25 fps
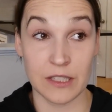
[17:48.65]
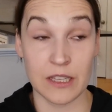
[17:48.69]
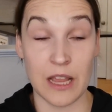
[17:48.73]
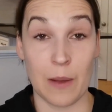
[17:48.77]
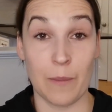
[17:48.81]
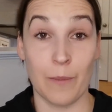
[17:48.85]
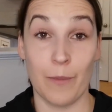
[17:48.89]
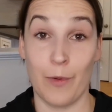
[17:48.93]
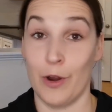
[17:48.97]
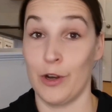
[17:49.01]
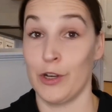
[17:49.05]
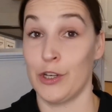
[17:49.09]

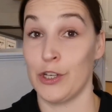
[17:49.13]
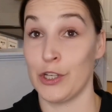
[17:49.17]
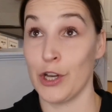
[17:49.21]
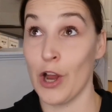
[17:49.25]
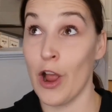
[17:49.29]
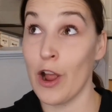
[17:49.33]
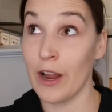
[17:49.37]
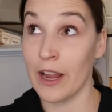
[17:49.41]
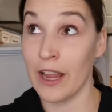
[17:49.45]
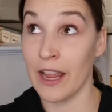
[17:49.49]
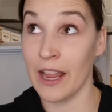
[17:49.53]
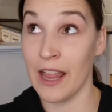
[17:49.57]
Some were
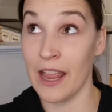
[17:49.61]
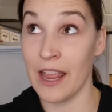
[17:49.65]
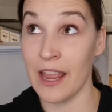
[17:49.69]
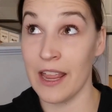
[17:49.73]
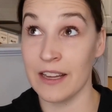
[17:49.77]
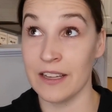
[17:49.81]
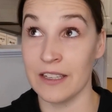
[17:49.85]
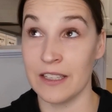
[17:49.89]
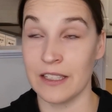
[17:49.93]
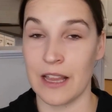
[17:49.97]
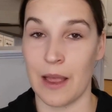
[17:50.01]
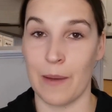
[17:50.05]

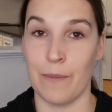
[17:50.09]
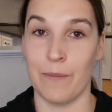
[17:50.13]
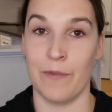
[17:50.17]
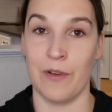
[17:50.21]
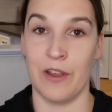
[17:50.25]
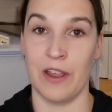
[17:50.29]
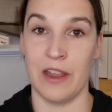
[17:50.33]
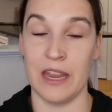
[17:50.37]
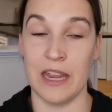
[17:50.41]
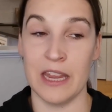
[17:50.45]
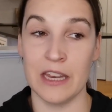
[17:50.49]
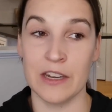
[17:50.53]
shocking, some
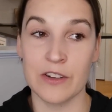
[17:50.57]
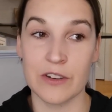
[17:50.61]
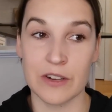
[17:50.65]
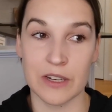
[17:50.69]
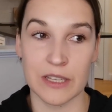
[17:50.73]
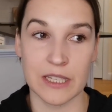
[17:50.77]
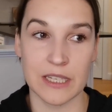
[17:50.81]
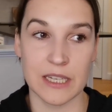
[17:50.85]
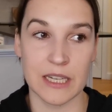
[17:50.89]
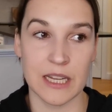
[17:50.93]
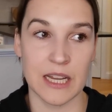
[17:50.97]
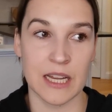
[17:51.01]
were
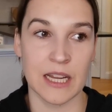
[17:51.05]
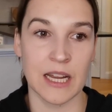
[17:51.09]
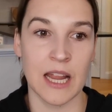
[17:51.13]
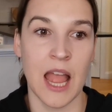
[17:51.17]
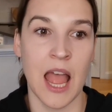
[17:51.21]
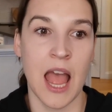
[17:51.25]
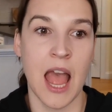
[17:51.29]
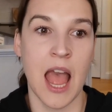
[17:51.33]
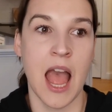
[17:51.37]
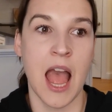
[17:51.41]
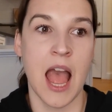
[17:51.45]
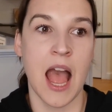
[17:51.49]
interesting,
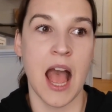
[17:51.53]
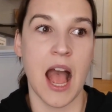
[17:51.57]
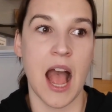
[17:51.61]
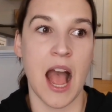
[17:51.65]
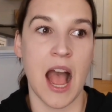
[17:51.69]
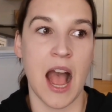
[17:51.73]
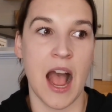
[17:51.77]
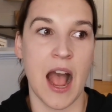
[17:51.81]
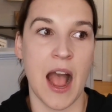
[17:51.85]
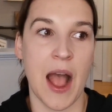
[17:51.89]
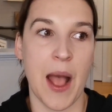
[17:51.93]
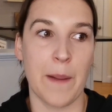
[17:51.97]

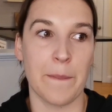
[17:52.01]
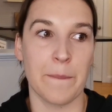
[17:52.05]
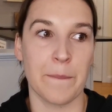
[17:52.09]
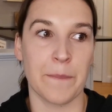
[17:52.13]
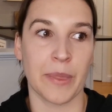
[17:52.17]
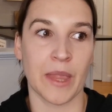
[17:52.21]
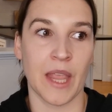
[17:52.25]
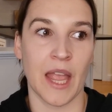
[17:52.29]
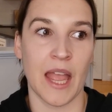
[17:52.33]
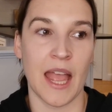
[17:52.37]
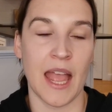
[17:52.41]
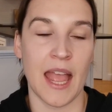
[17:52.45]

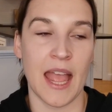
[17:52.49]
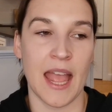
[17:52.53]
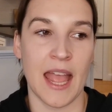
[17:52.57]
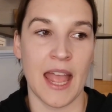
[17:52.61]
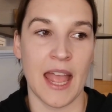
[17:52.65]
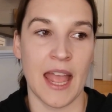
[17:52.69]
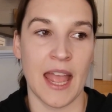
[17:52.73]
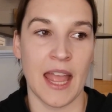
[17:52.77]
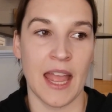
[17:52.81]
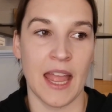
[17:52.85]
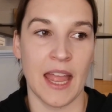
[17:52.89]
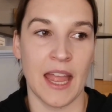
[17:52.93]

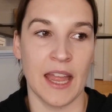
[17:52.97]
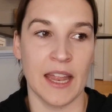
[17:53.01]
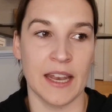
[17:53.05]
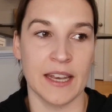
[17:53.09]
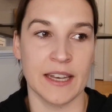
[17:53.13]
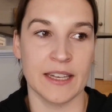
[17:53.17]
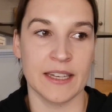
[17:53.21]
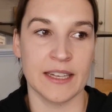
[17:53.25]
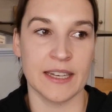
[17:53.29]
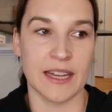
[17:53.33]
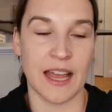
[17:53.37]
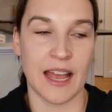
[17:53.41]

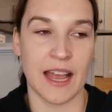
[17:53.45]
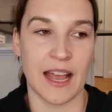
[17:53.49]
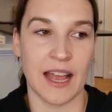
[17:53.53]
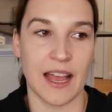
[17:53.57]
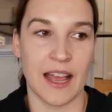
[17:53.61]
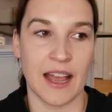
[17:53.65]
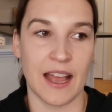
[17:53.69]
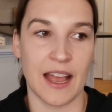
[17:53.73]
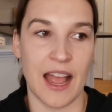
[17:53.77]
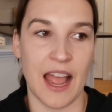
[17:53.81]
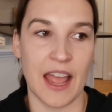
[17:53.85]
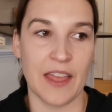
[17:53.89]
and
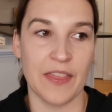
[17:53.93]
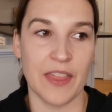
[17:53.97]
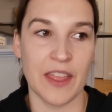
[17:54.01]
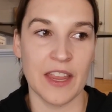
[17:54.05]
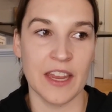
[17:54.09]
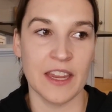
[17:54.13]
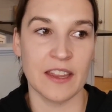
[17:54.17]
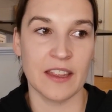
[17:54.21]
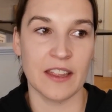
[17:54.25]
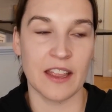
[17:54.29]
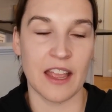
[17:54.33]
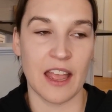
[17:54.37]
I
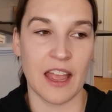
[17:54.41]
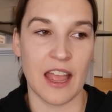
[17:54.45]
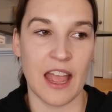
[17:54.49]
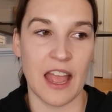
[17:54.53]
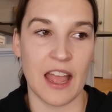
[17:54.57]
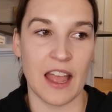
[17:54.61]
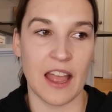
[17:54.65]
think